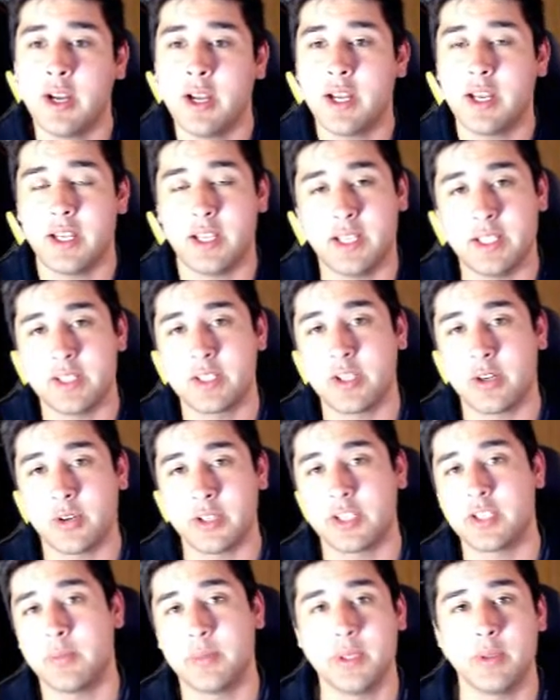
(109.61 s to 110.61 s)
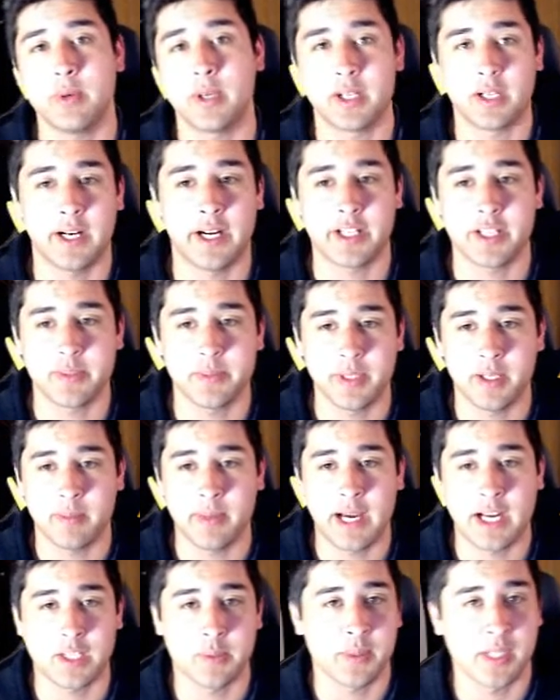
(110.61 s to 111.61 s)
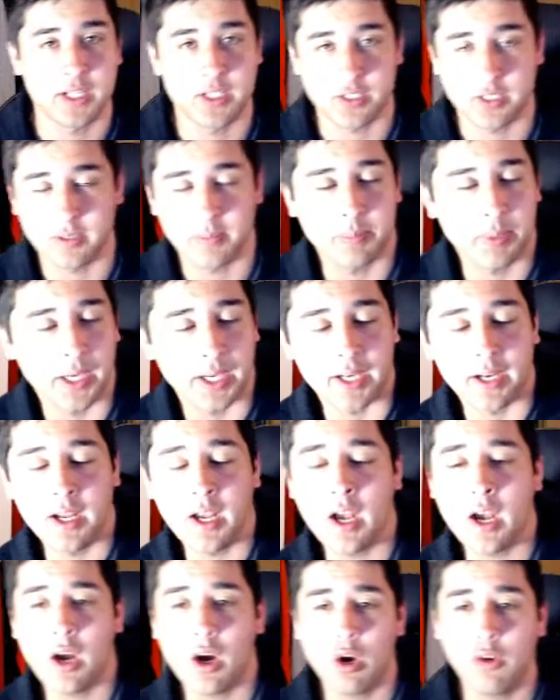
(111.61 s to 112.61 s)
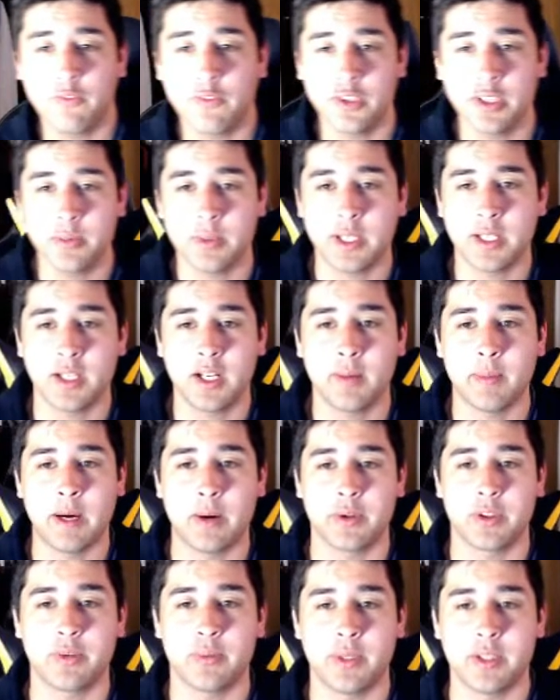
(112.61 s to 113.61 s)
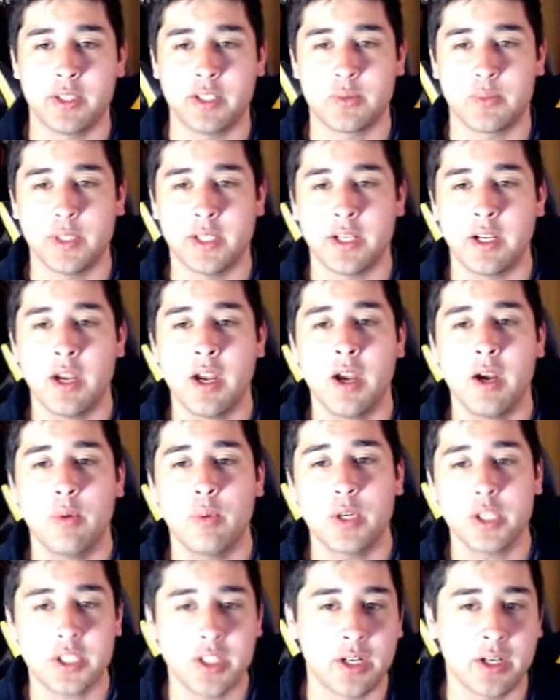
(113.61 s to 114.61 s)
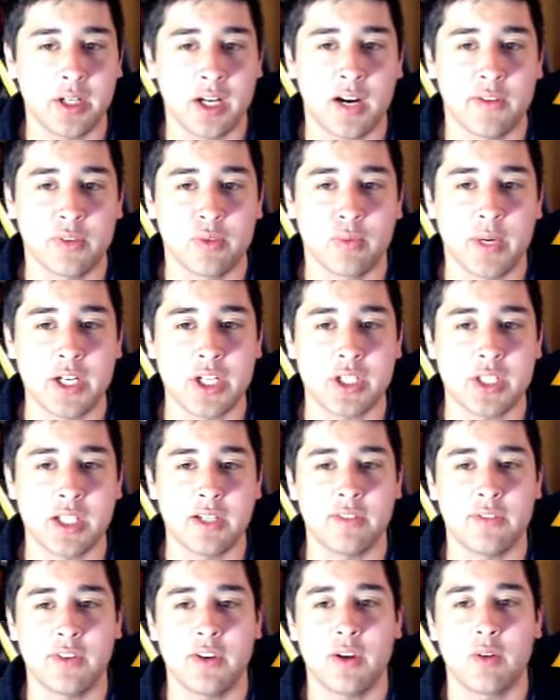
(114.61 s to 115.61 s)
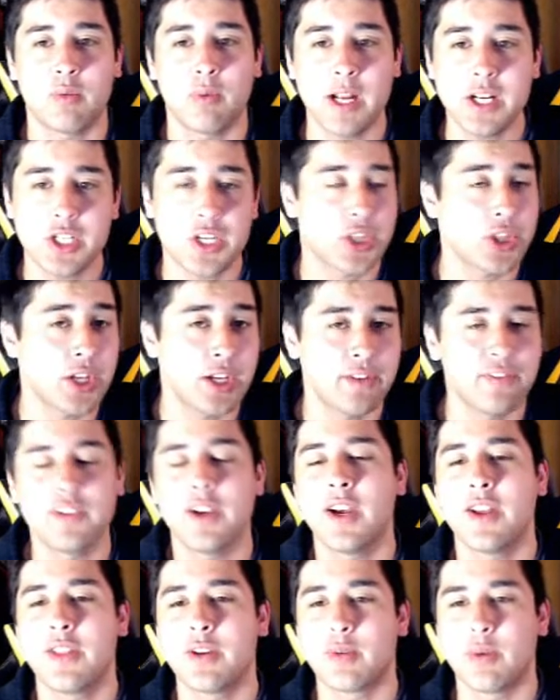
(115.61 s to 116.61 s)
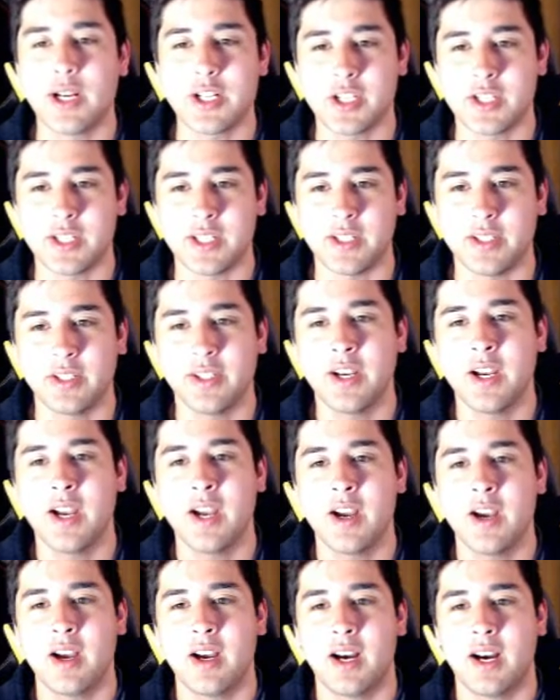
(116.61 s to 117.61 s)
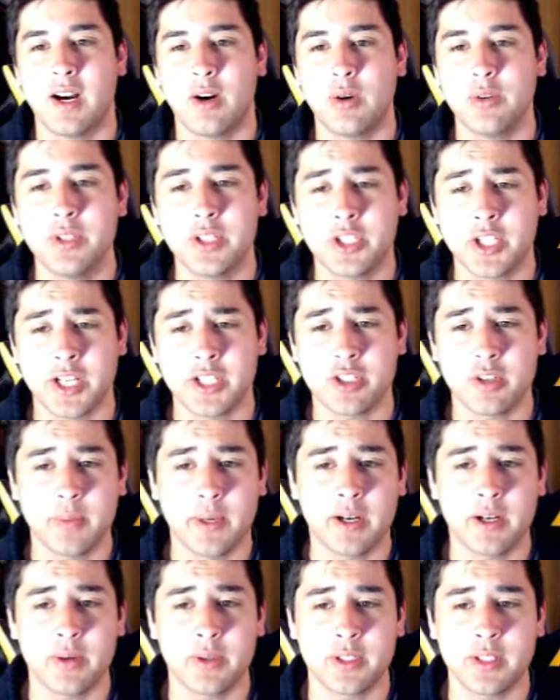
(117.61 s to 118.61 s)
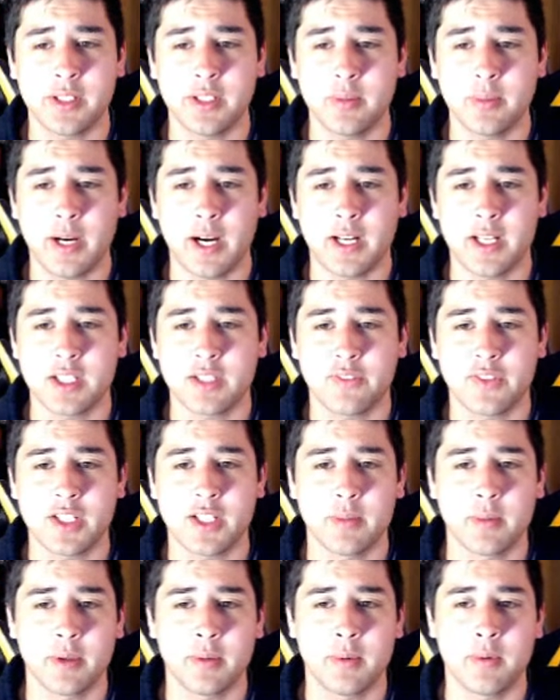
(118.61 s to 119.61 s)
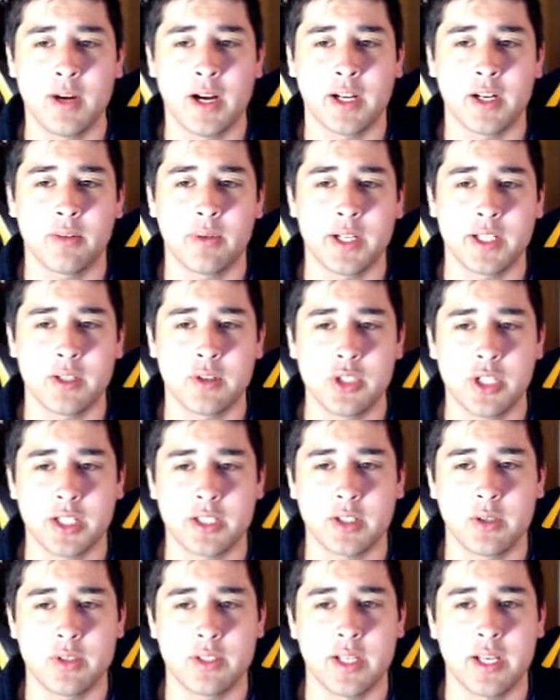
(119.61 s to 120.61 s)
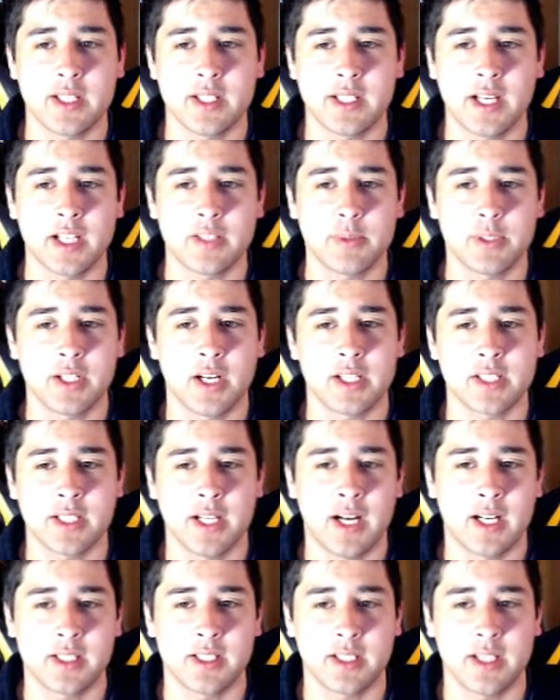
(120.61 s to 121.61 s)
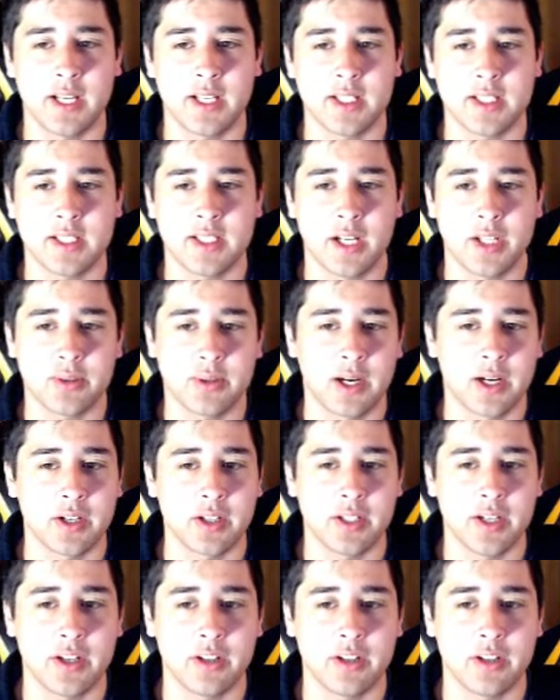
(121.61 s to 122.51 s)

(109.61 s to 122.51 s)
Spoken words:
is going to be what cost me a match potentially. But hopefully we can come out with a win this week. We're starting off with Registeel, the Registeel, holding the Chesto Berry with Clear Body. It's the first time I'm going to be rocking a Resto Chesto set. Seismitoss, Toxic, and Stealth Rock are the other